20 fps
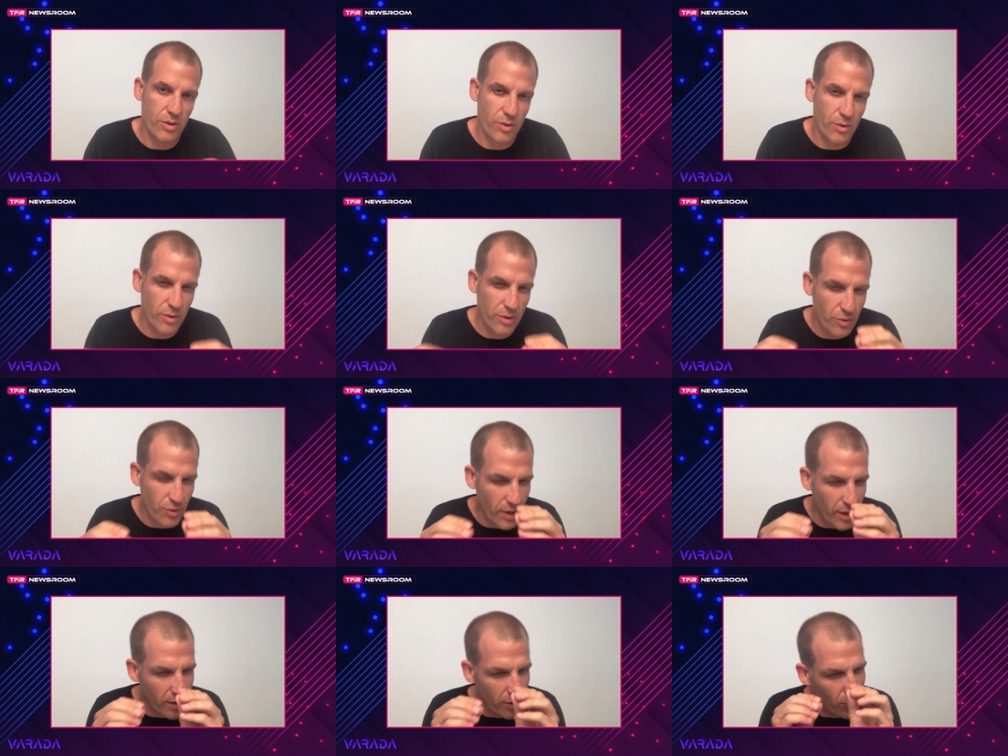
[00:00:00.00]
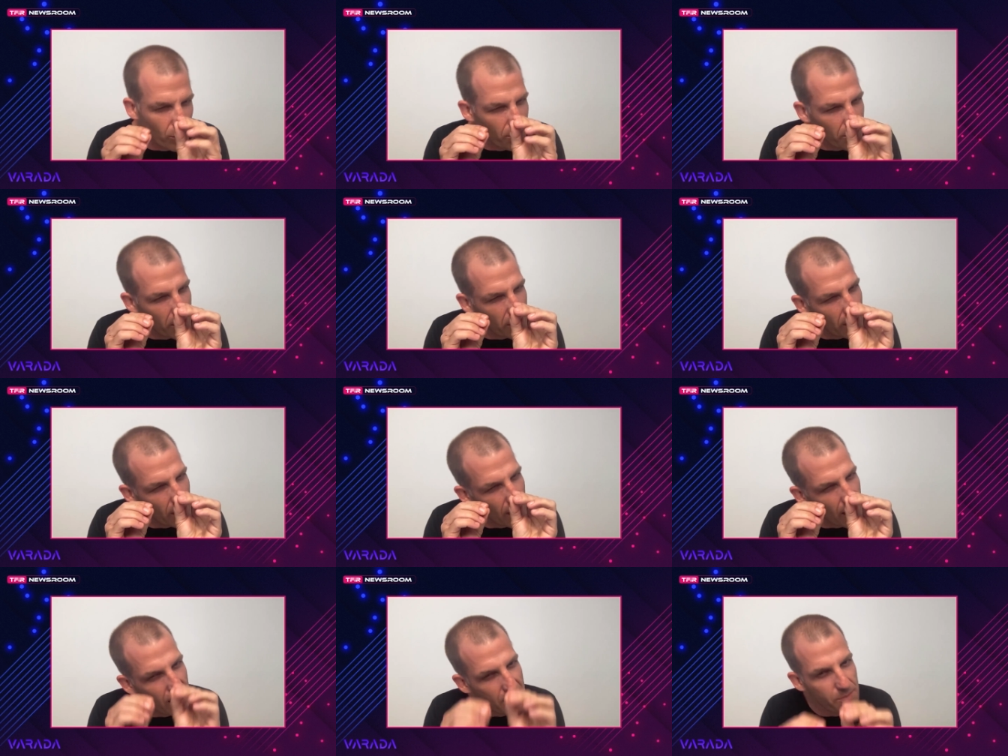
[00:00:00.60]
So we're trying to
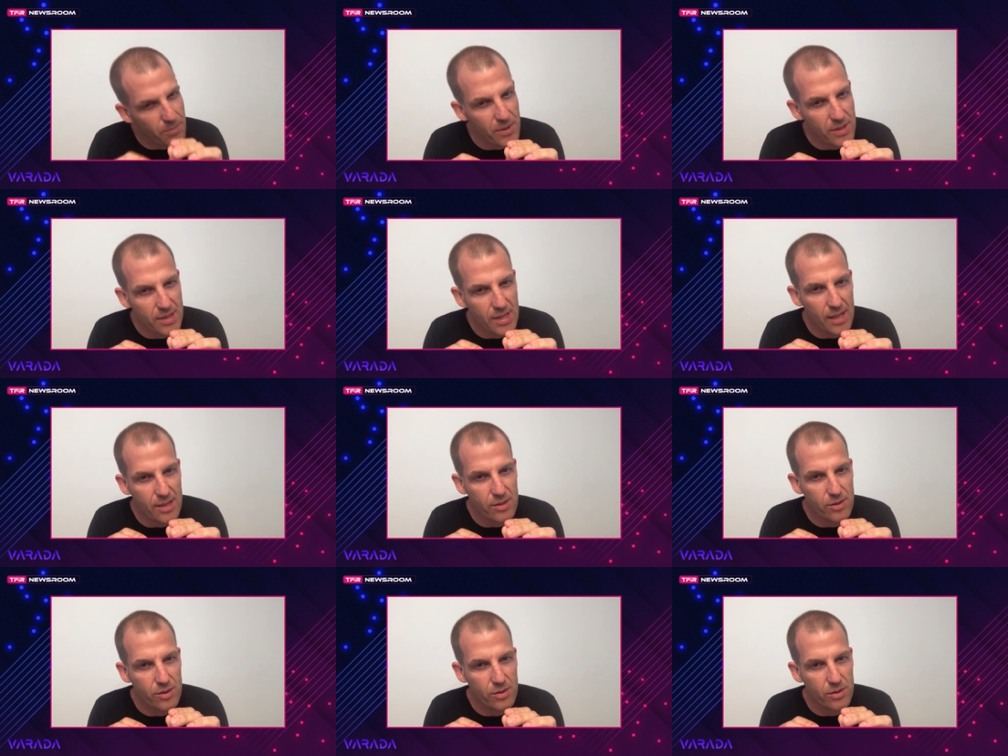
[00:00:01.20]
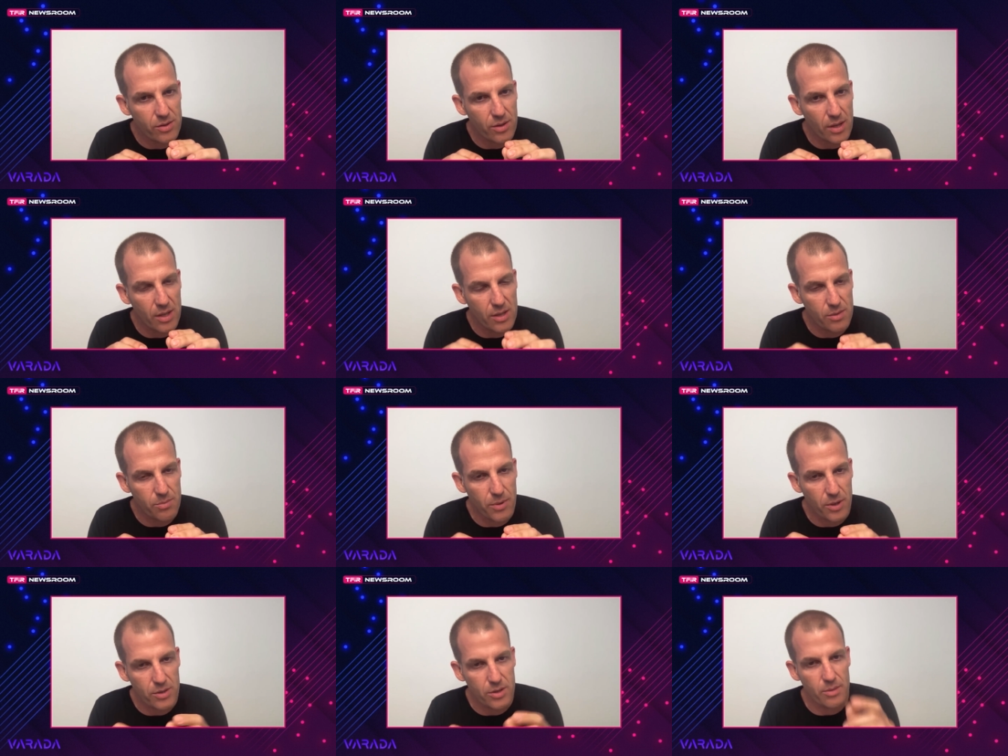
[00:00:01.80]
be as precise
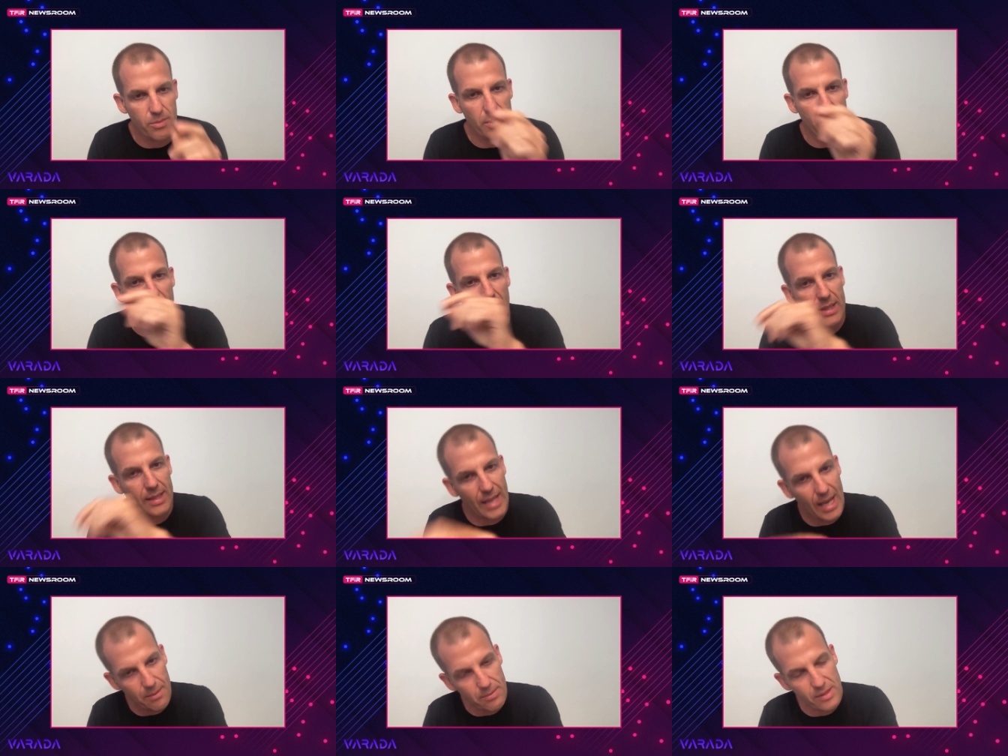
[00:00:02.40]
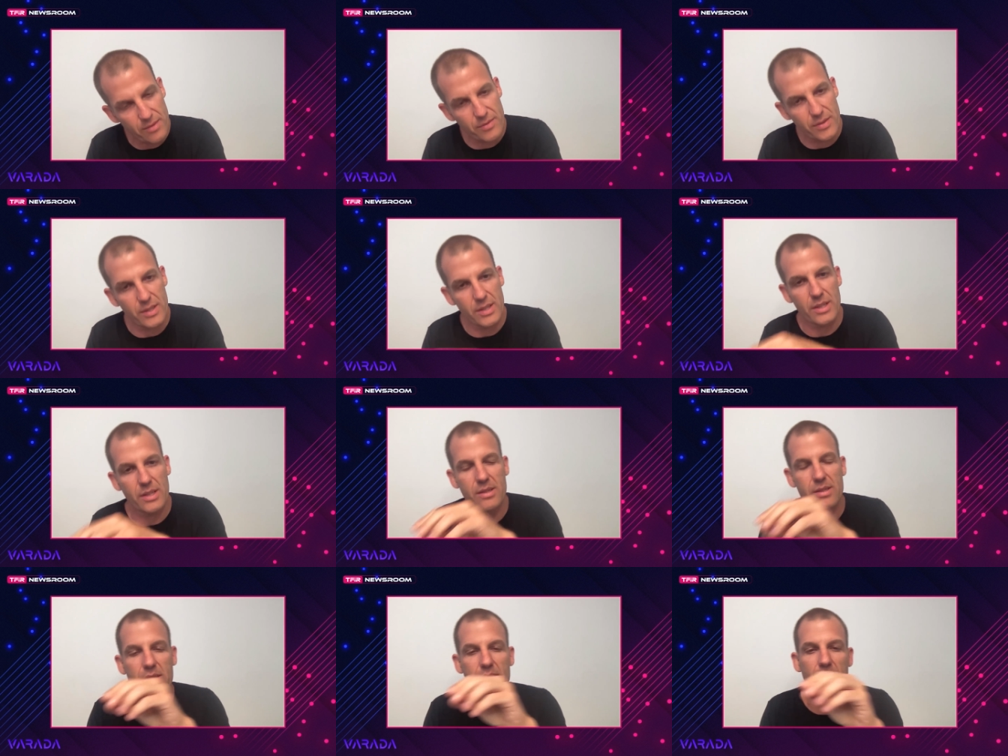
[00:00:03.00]
as possible, adaptive
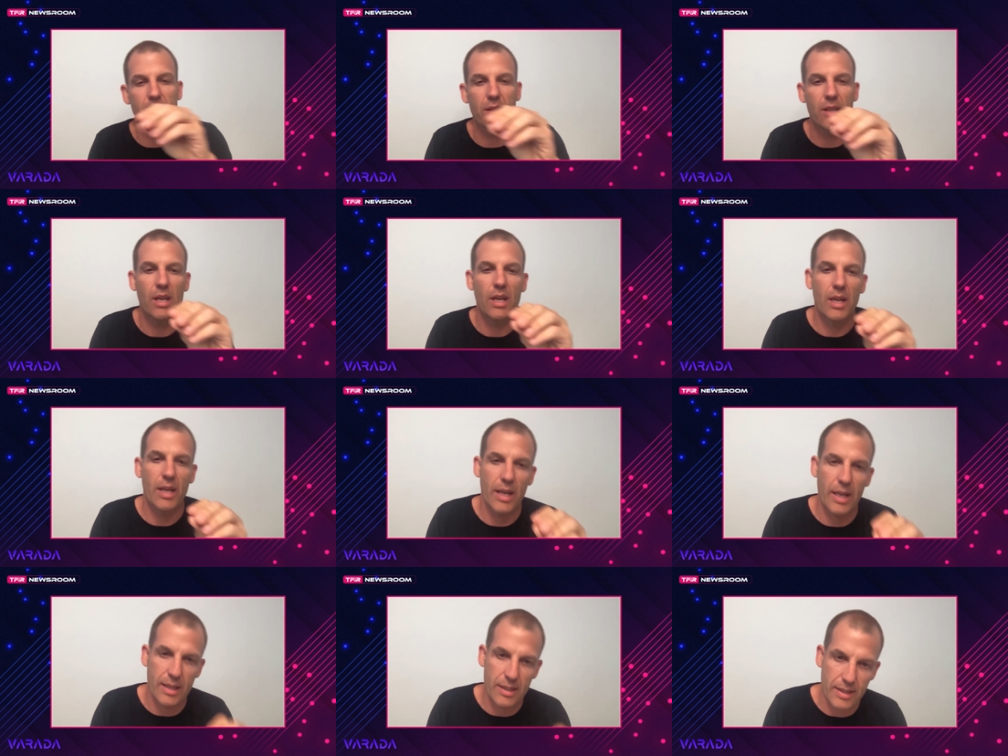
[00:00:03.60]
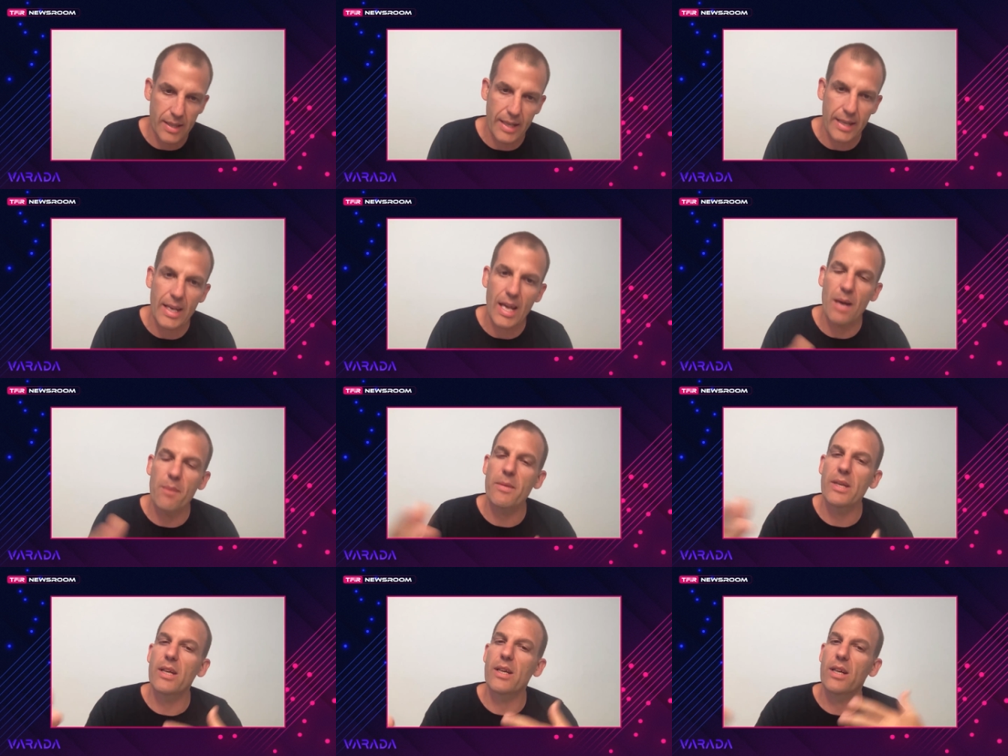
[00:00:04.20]
indexing and
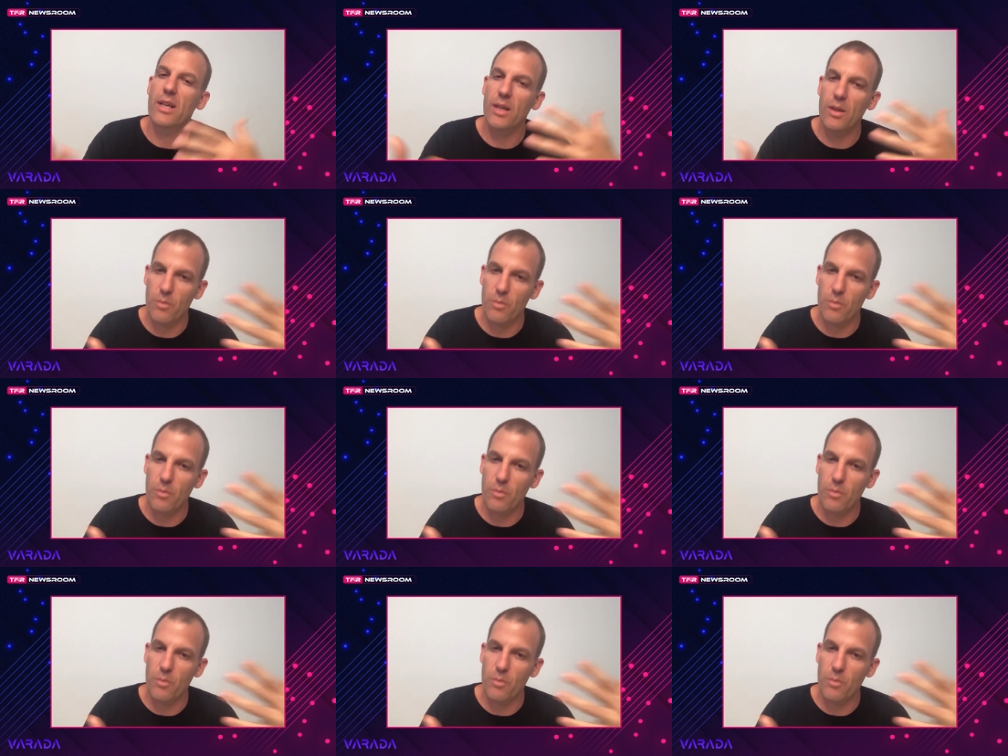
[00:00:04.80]
dynamic.